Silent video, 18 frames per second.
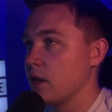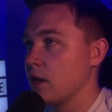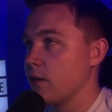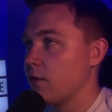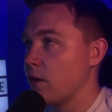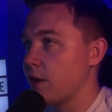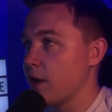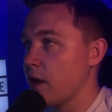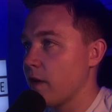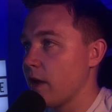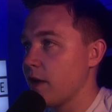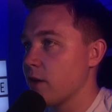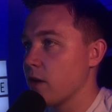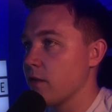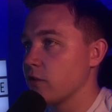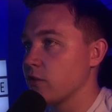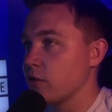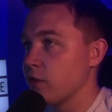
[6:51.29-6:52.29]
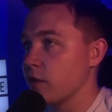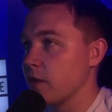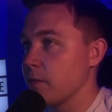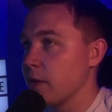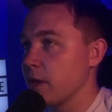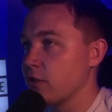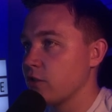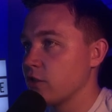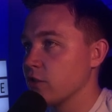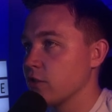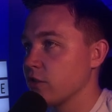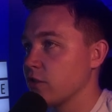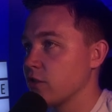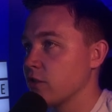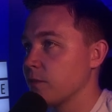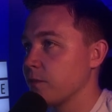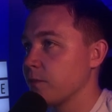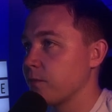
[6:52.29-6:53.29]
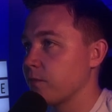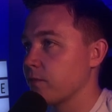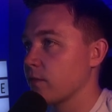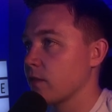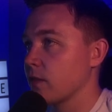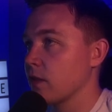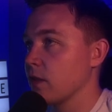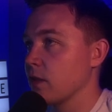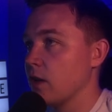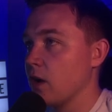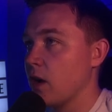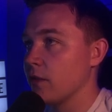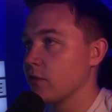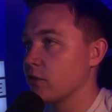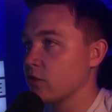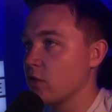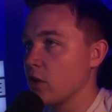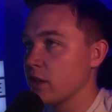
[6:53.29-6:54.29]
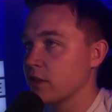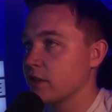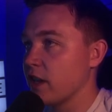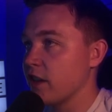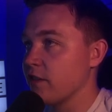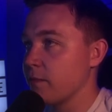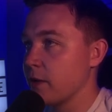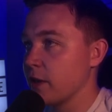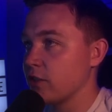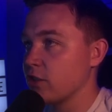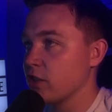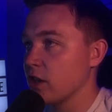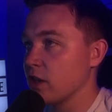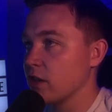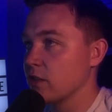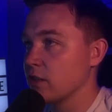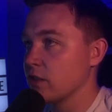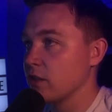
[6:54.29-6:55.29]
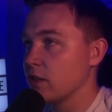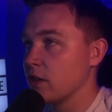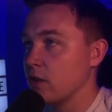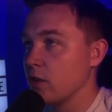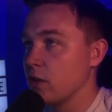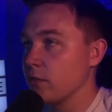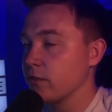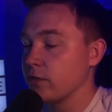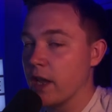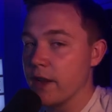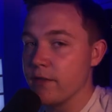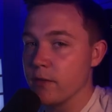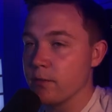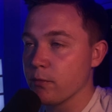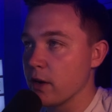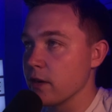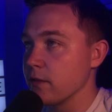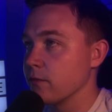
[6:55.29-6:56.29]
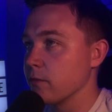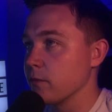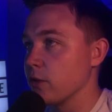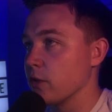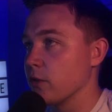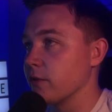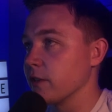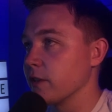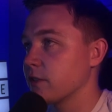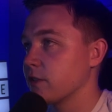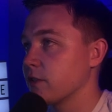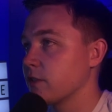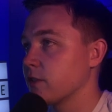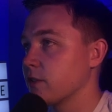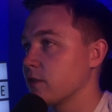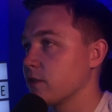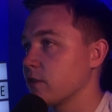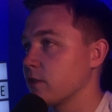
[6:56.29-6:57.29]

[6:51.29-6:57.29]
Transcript: If I now head over to the pictures, I've just got a saved picture of David Brent from The Office.